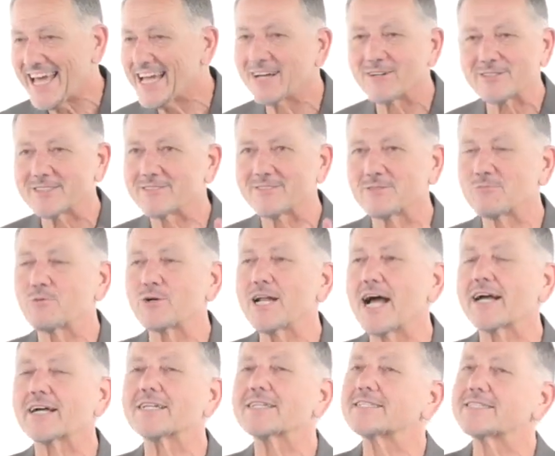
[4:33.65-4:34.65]
He goes, we're
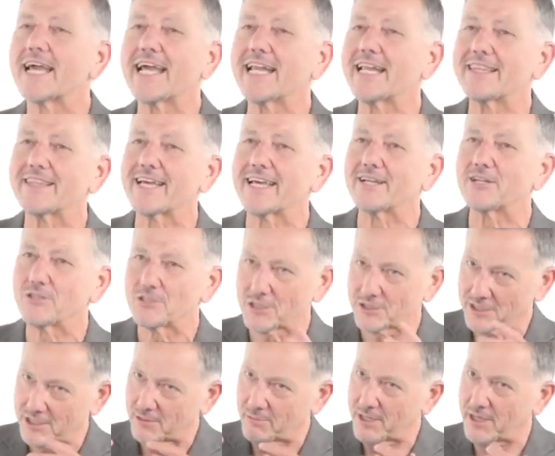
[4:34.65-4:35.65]
not going to say anything. You're
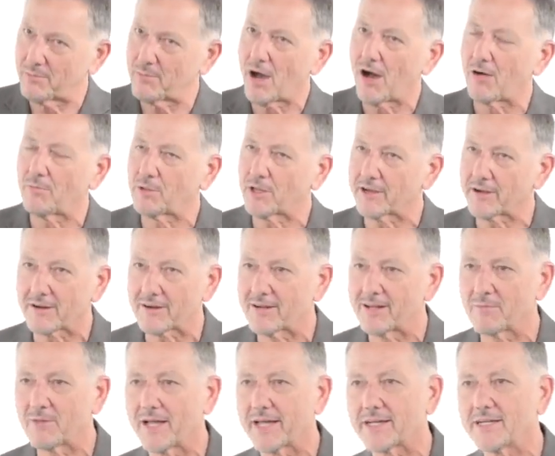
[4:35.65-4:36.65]
just going to be a ball player.
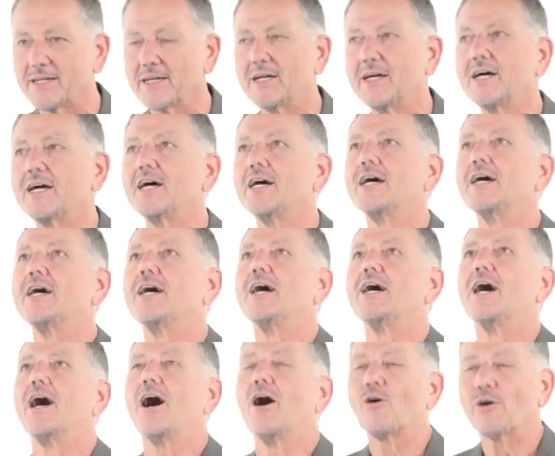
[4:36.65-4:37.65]
I'm like,
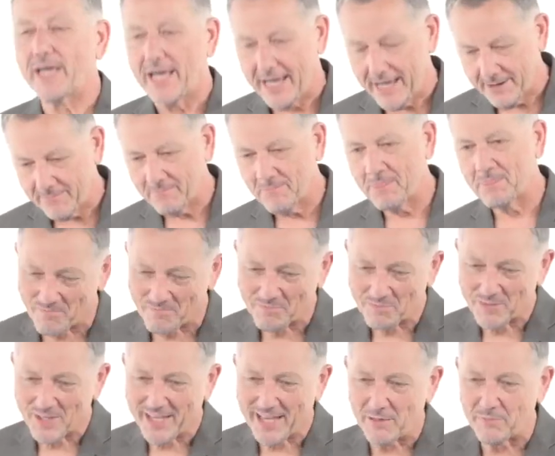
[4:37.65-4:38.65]
okay.
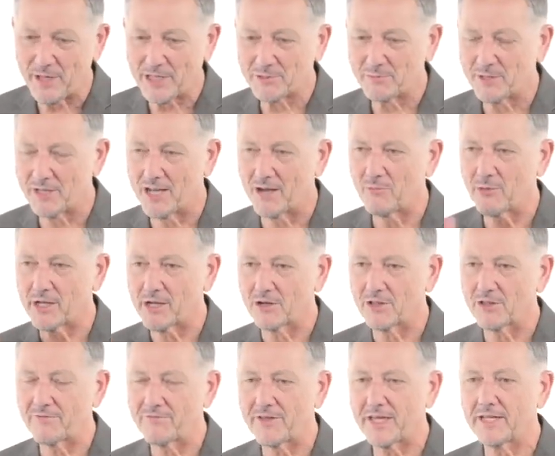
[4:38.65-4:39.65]
He picks me up. We
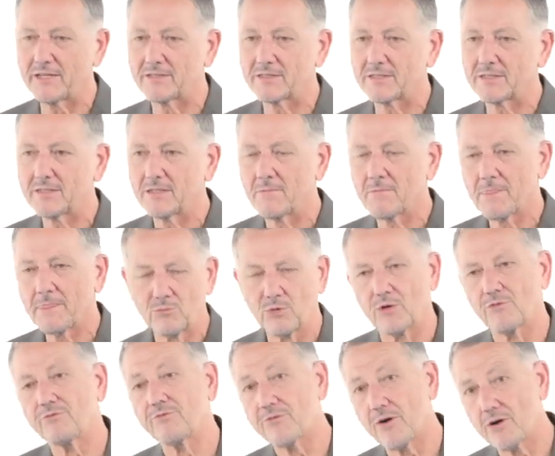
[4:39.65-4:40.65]
go to the field.
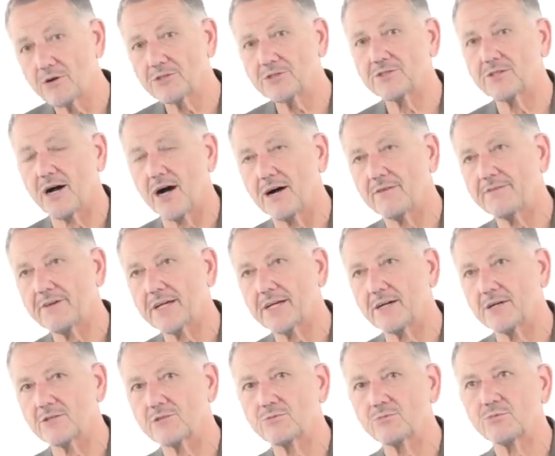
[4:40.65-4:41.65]
Well, first off, he
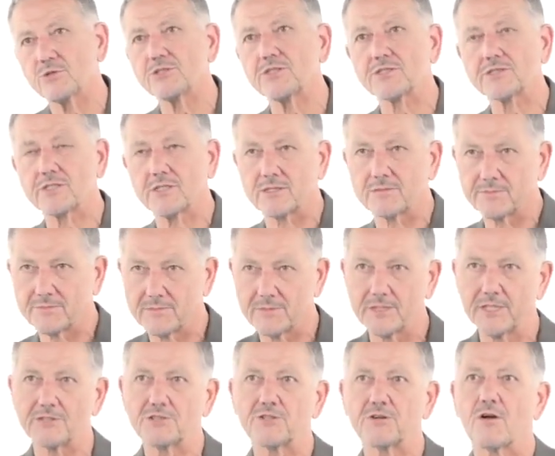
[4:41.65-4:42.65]
goes, we're just going to
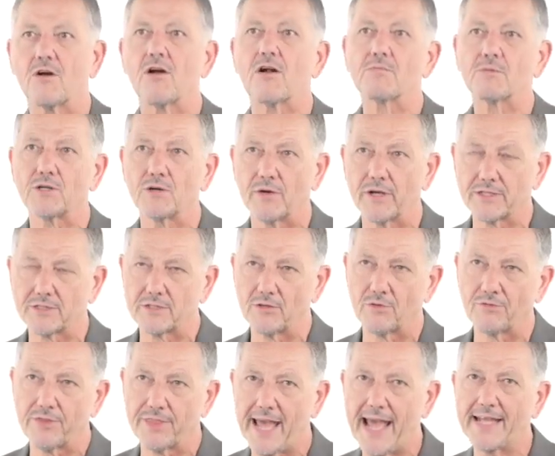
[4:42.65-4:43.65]
get your arm going.
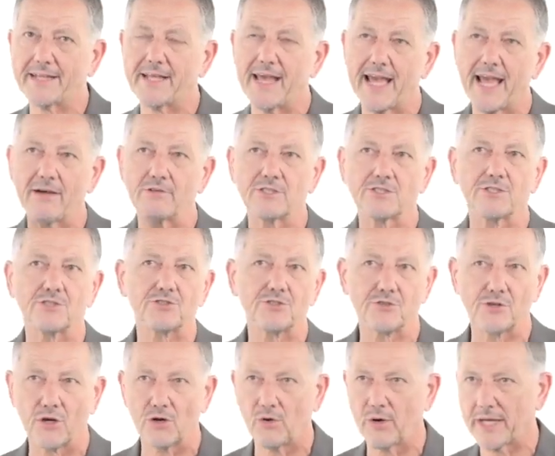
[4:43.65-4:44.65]
So for that day, I was
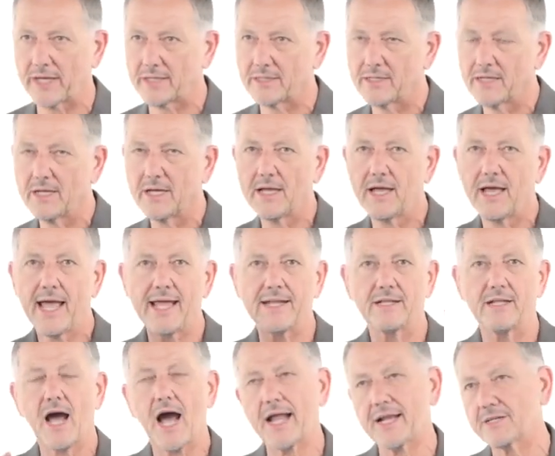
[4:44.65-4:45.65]
just throwing.
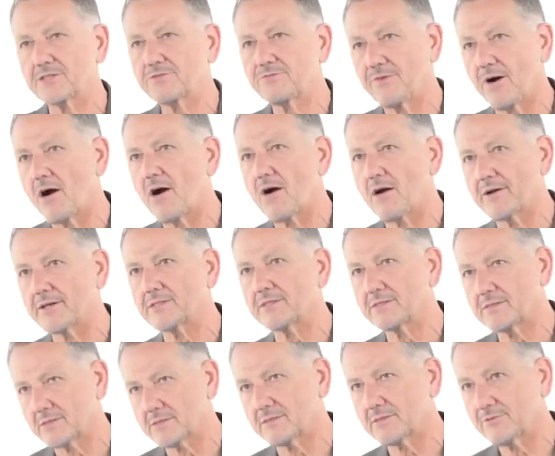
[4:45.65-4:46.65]
And not as far
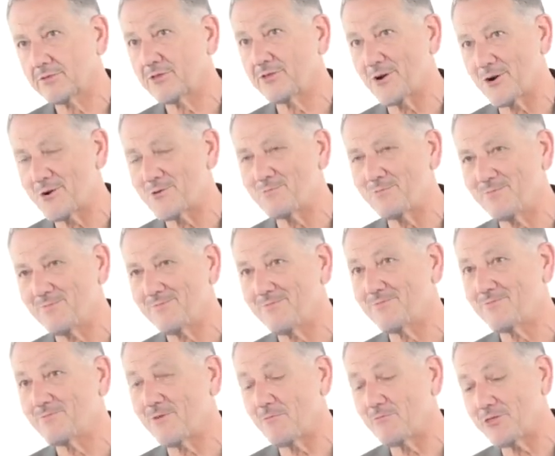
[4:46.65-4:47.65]
as
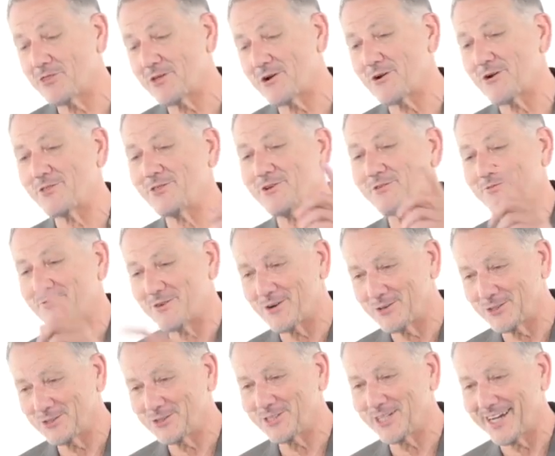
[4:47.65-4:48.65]
from third to
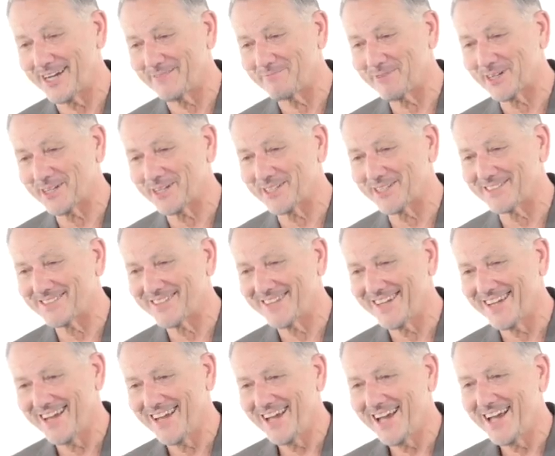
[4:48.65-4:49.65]
first yet. Because,
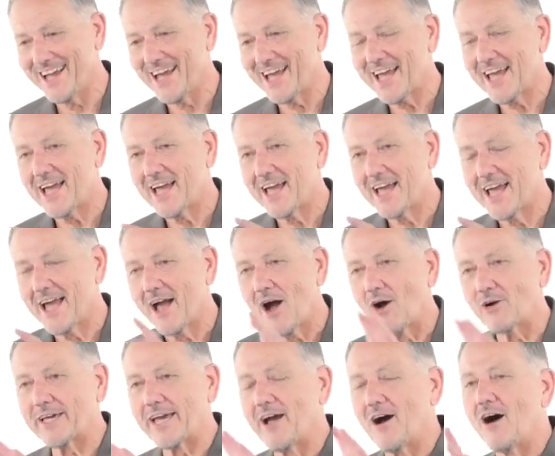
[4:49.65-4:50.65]

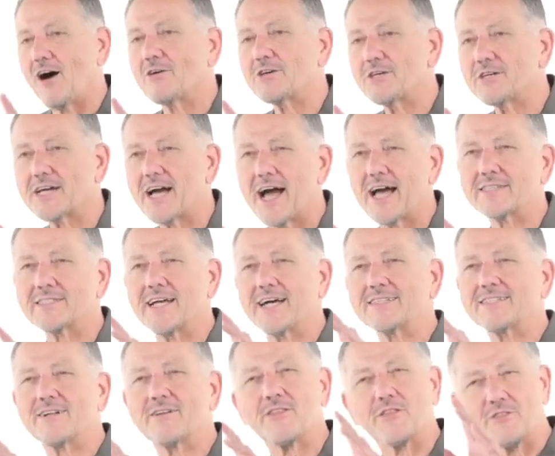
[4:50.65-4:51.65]
okay, all you guys
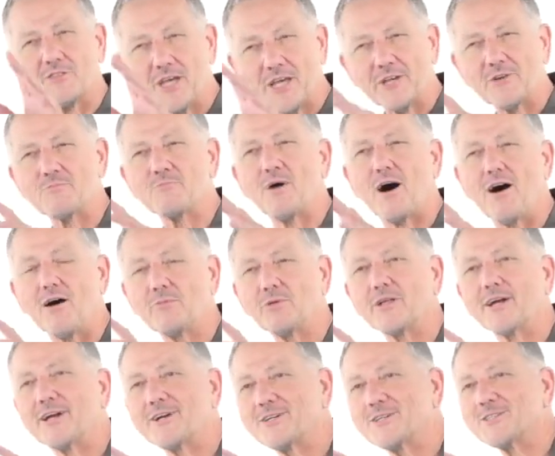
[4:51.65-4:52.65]
out there that think you're ball
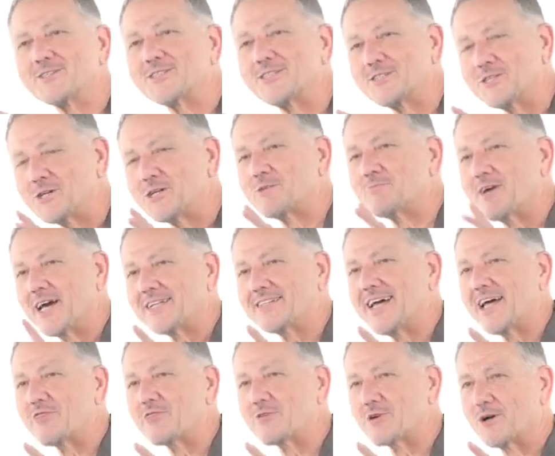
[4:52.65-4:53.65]
players and you can
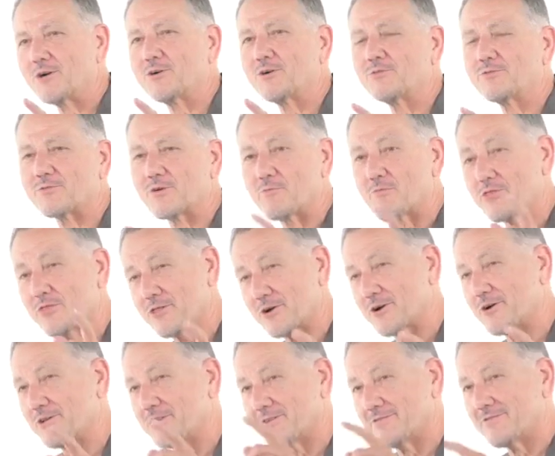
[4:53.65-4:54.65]
make that throw from
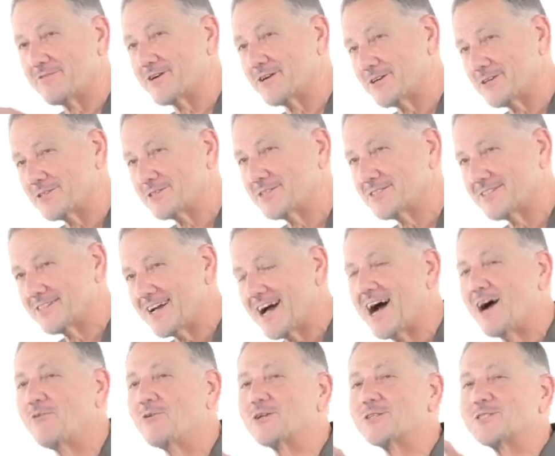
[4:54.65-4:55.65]
third to first,
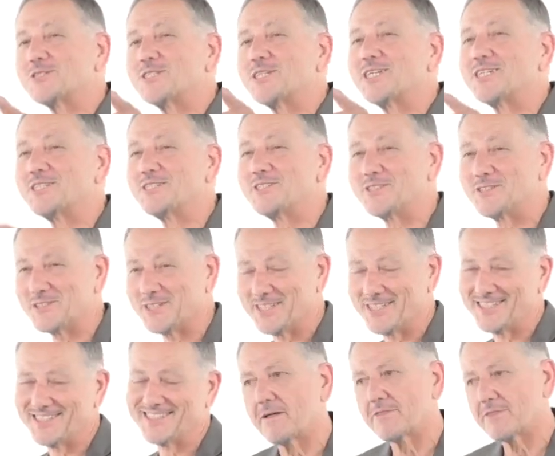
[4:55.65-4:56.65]
I want to see you do it.